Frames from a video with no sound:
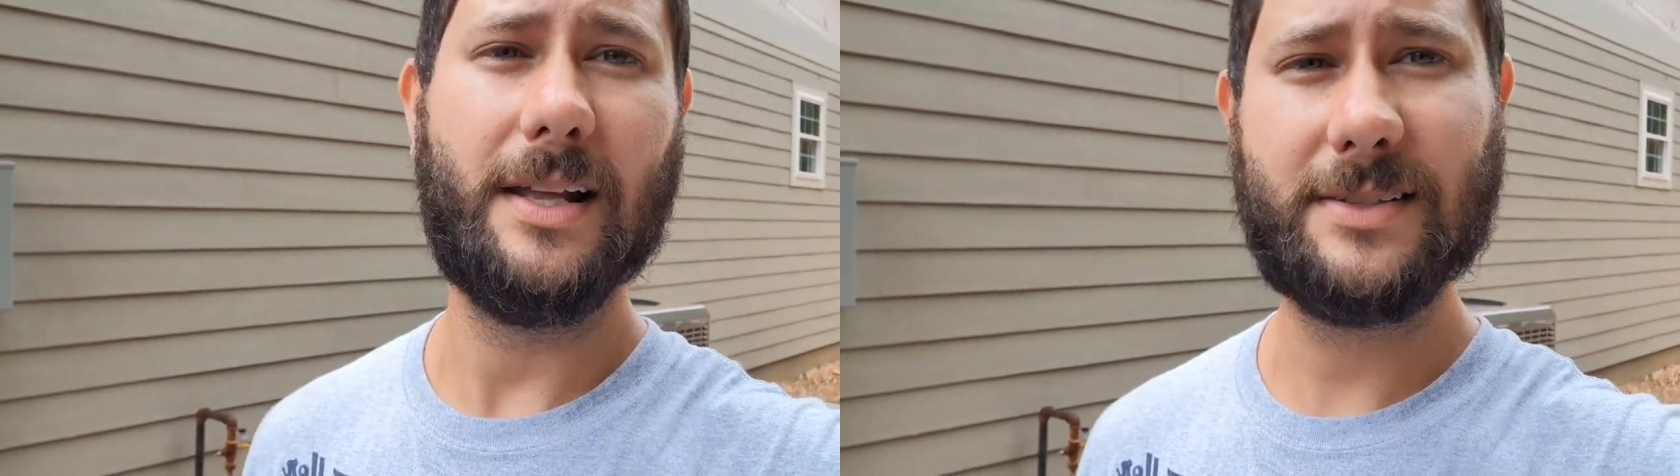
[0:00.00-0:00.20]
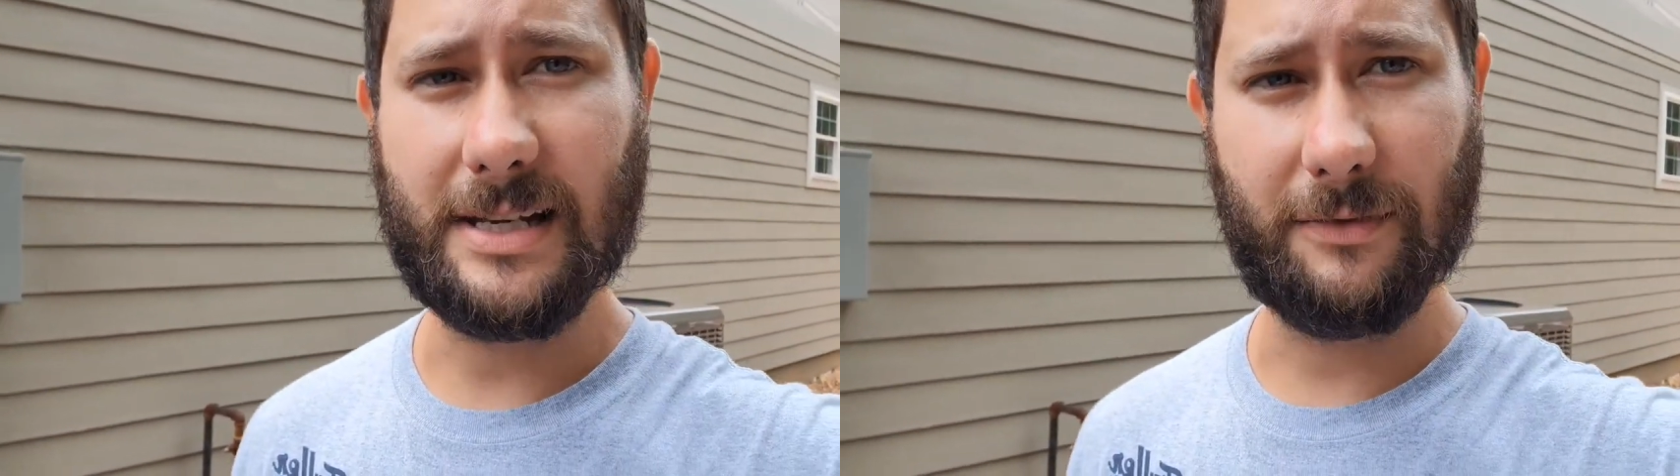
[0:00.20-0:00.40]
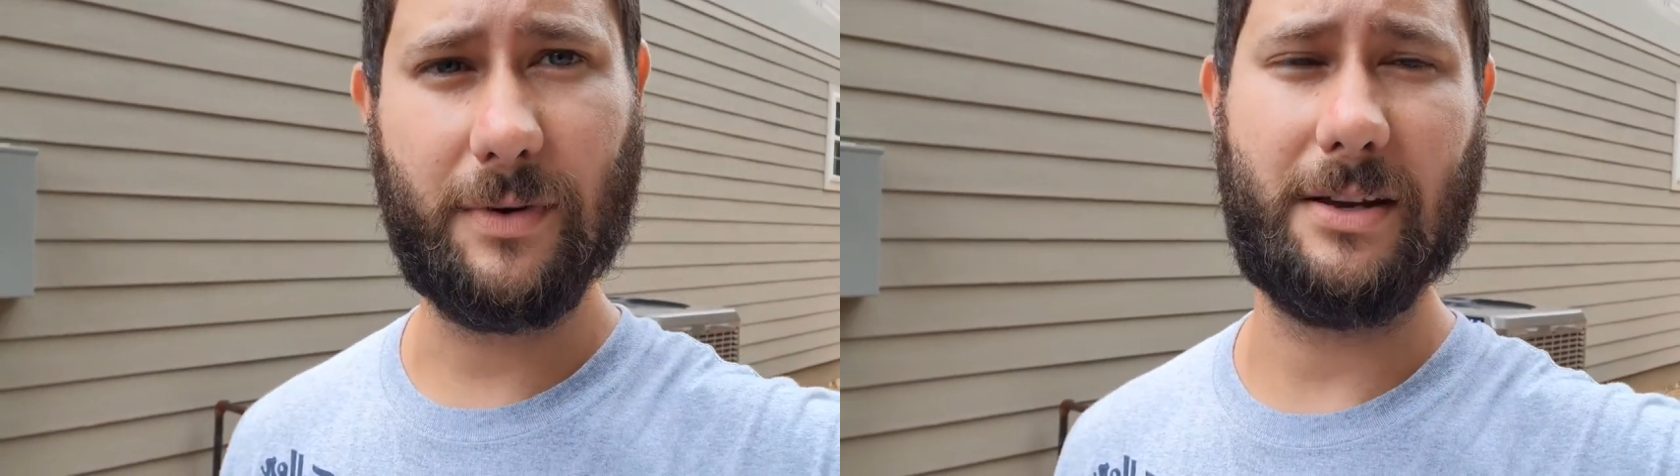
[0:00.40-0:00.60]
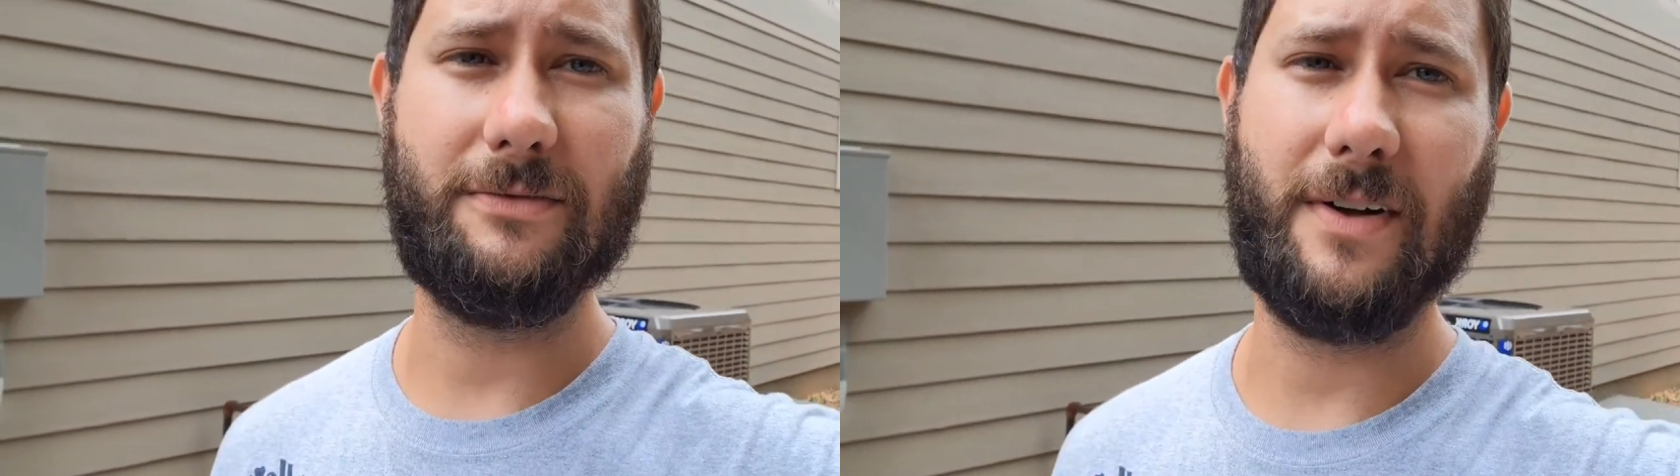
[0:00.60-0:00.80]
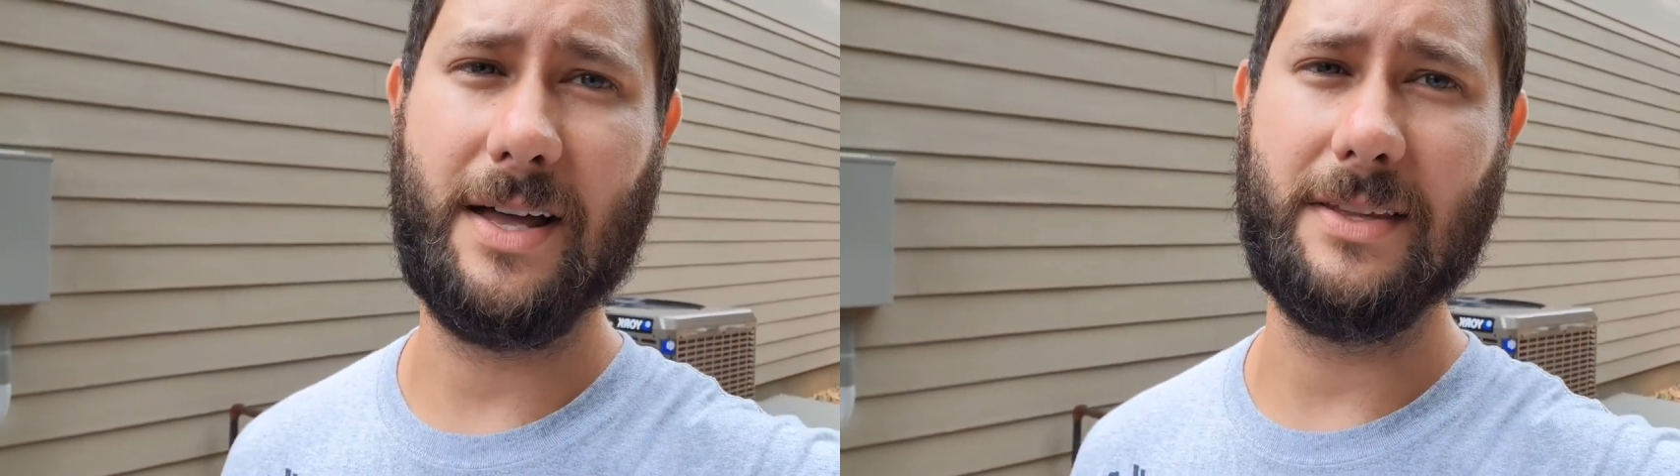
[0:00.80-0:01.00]
Let's see if we
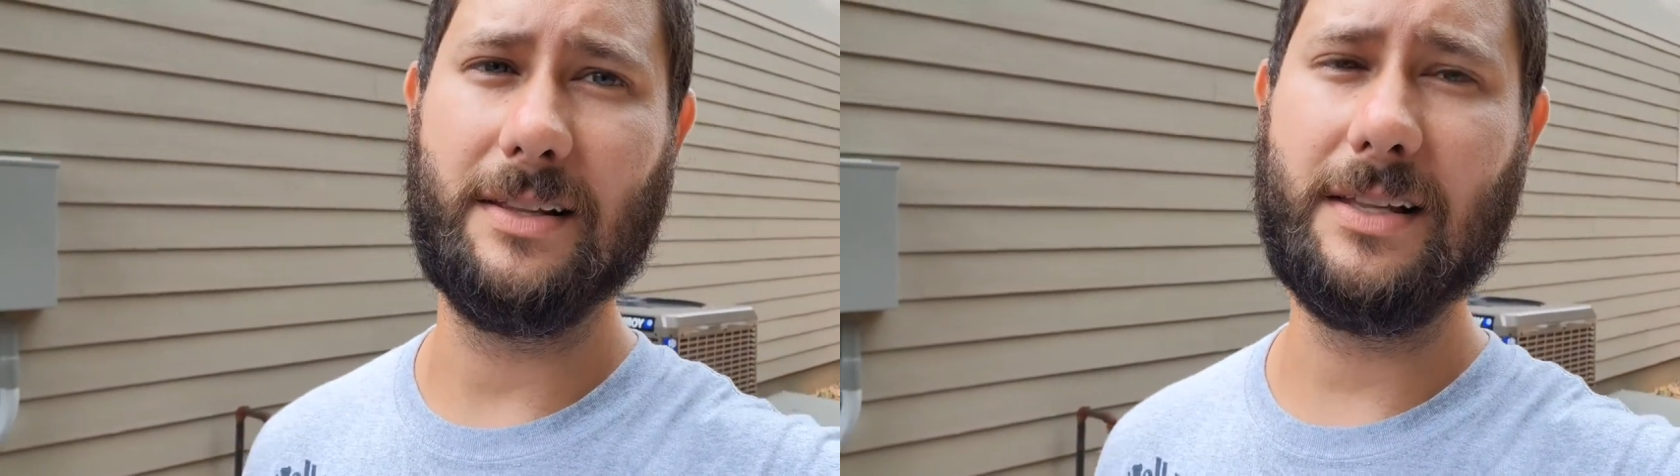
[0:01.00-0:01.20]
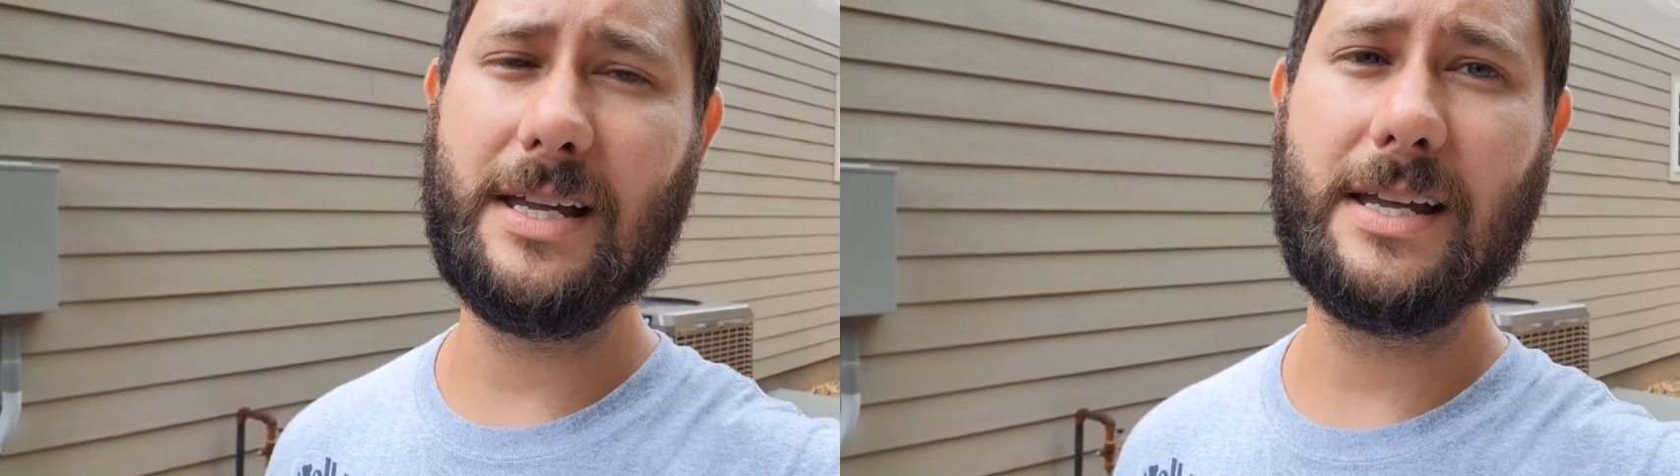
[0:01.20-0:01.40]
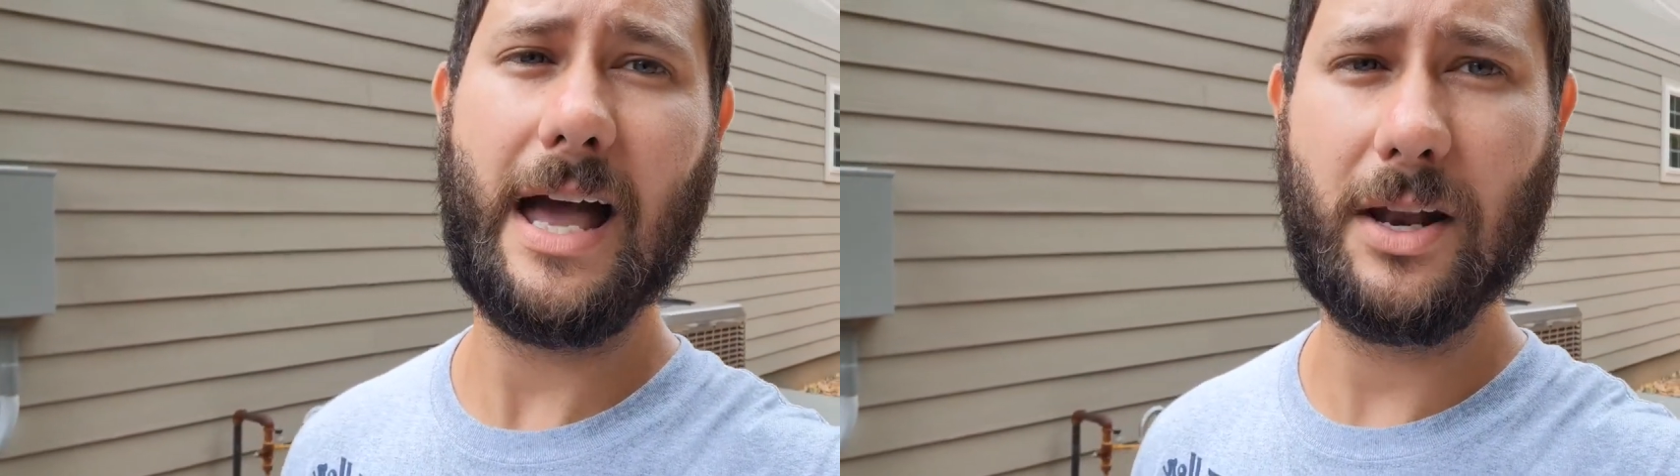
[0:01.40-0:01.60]
can find the leak.